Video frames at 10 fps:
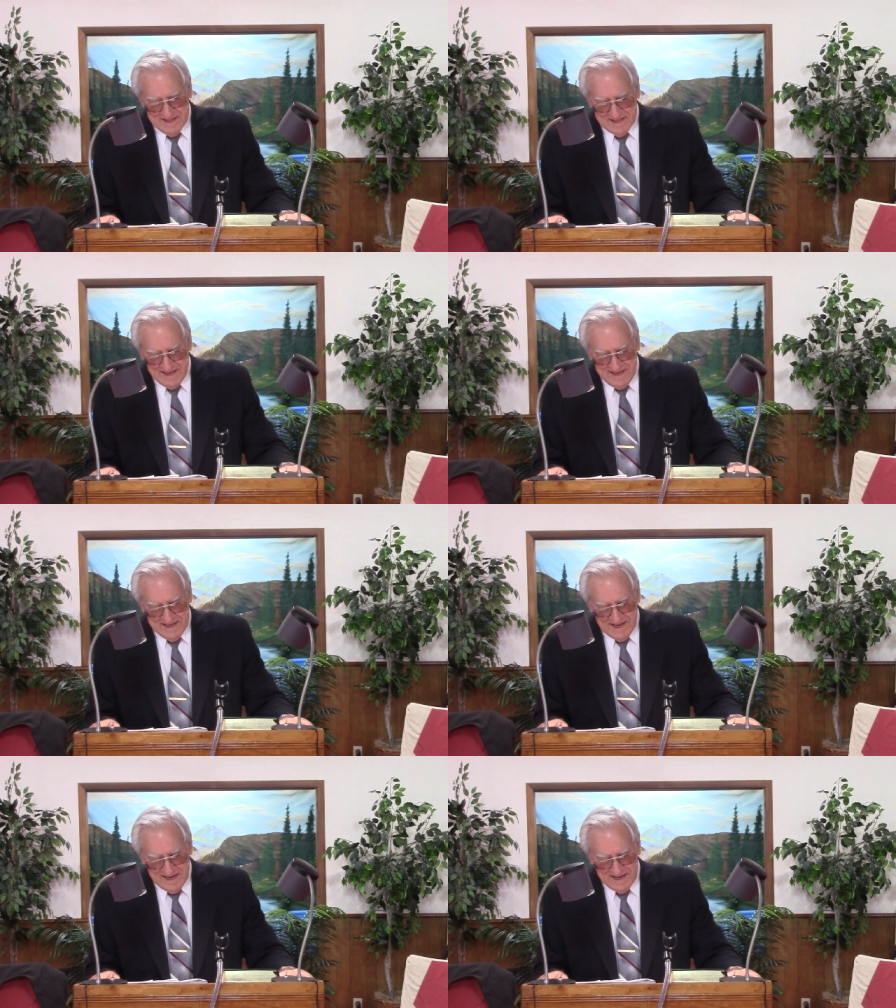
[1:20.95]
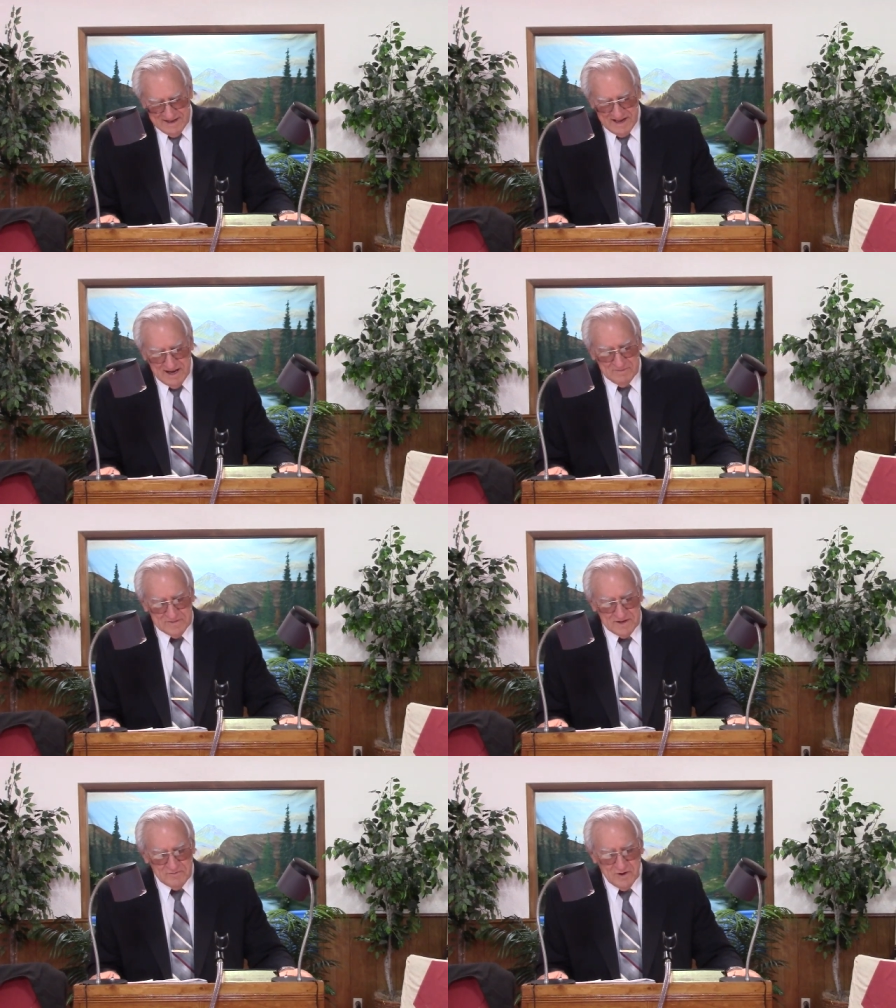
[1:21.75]
They uh, helped
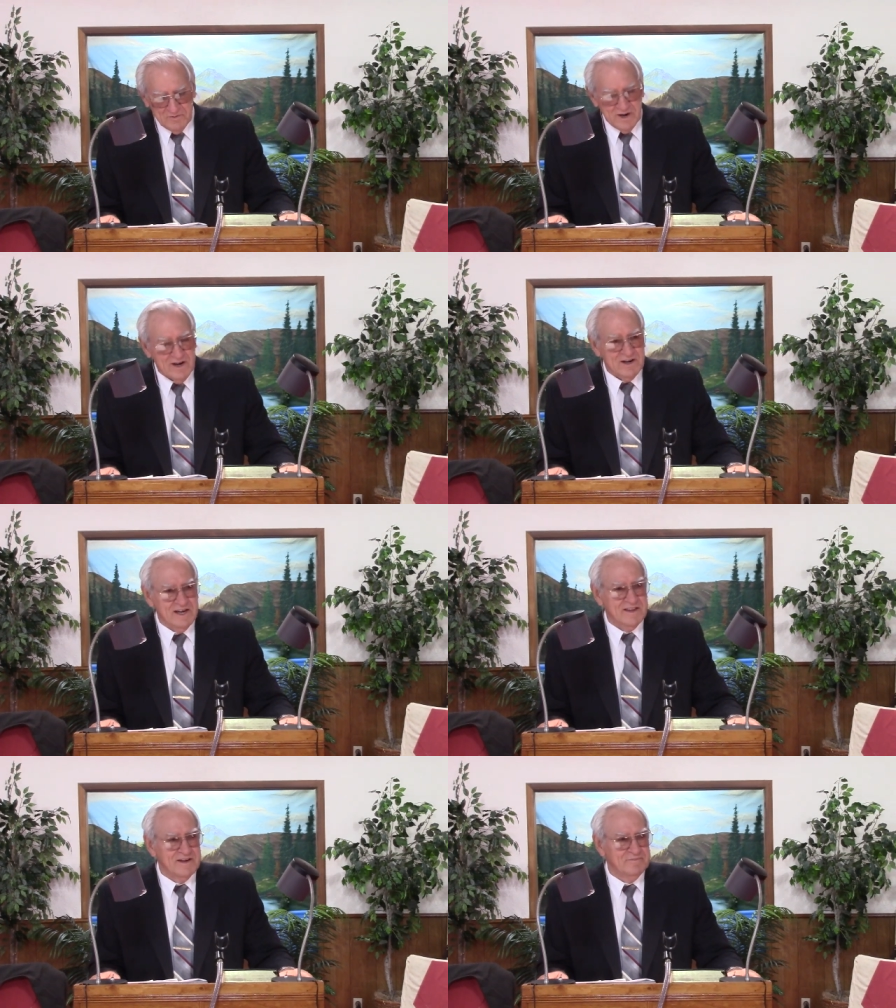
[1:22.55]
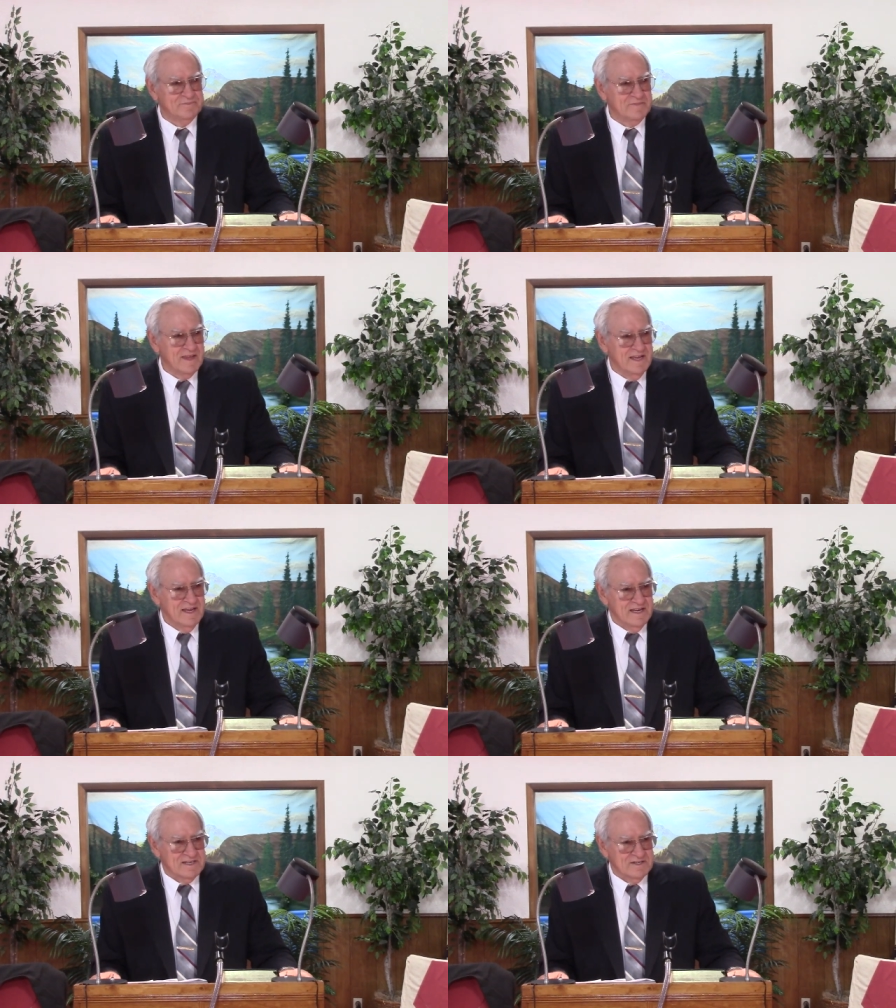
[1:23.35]
in one way or another
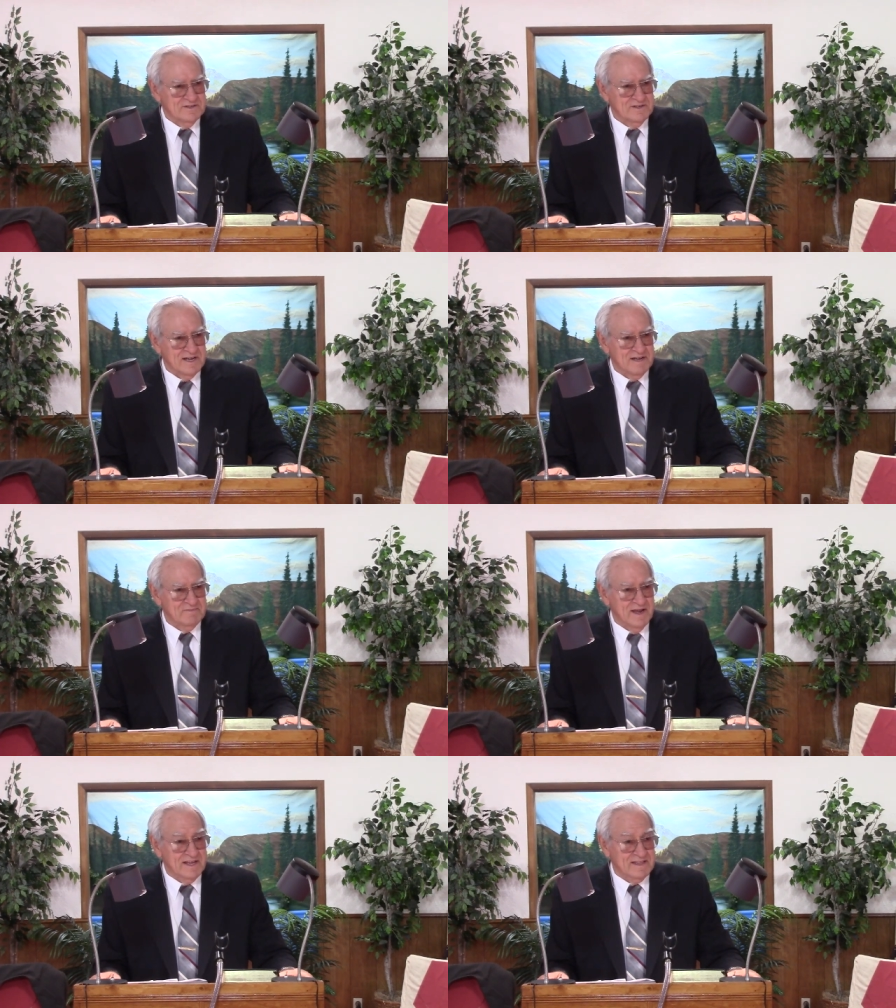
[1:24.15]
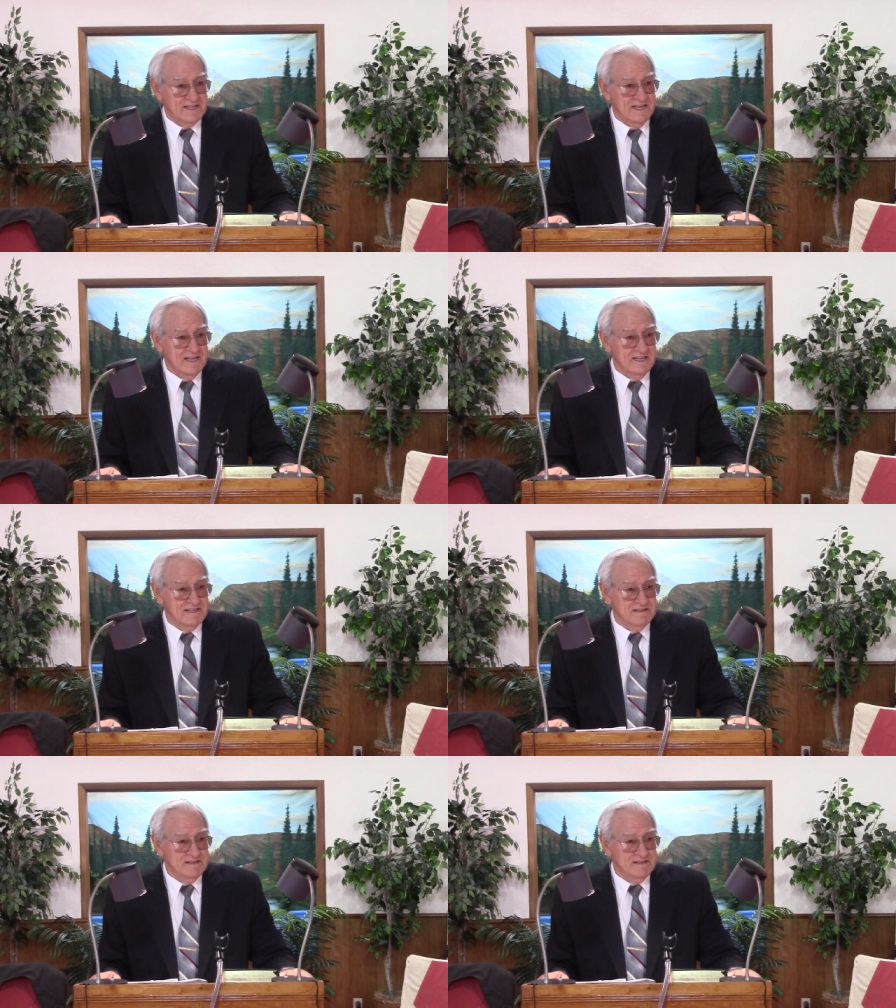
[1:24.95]
to uh, make the